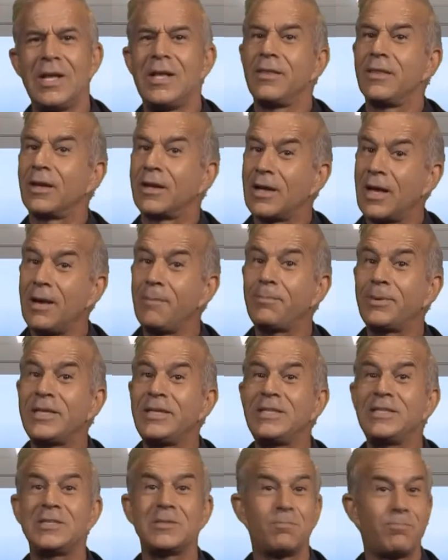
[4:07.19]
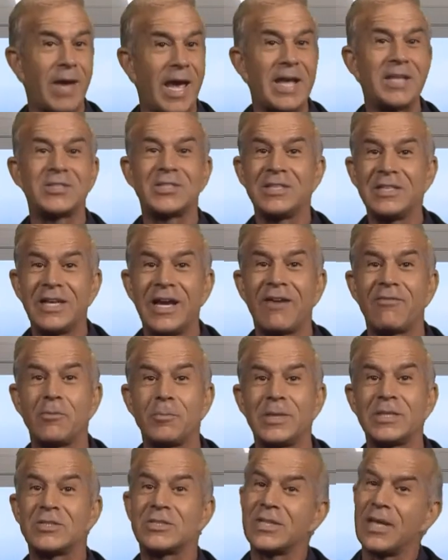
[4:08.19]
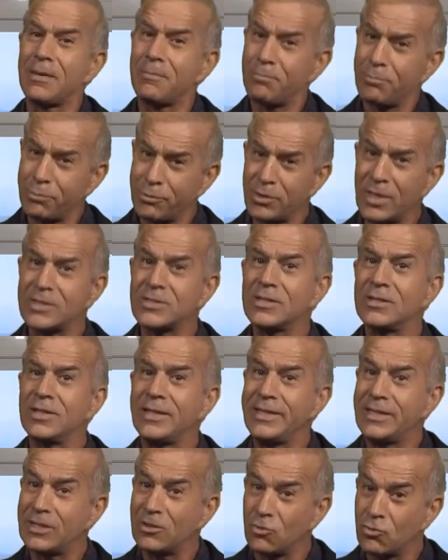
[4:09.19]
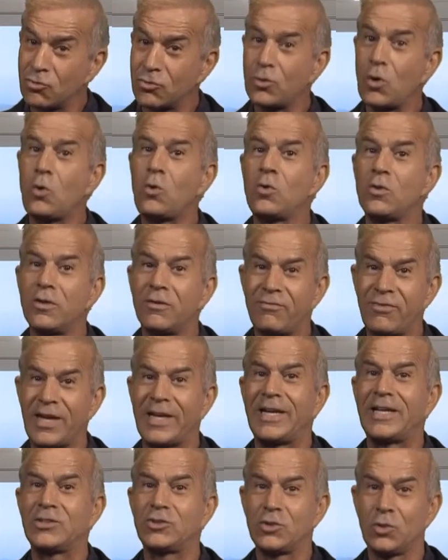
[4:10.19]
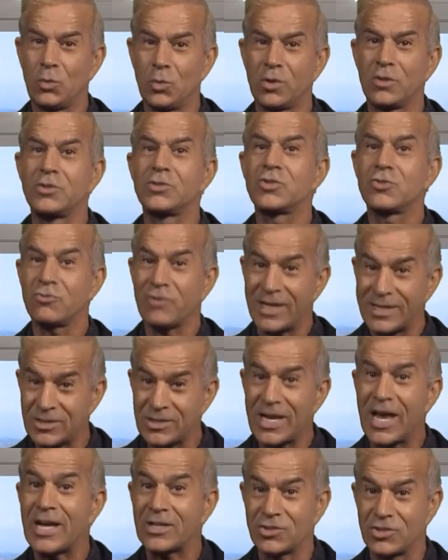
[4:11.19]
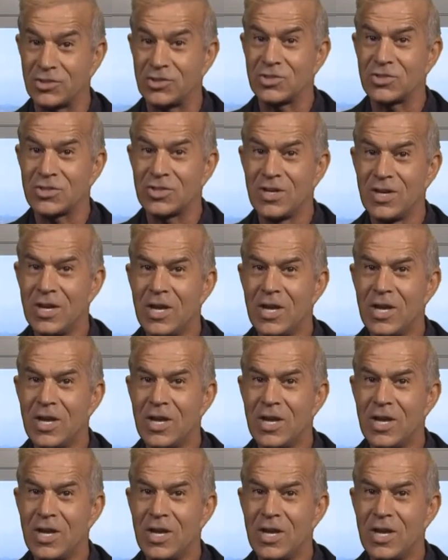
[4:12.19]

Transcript: The companies, banks, and governments that presently control the financial world's transactions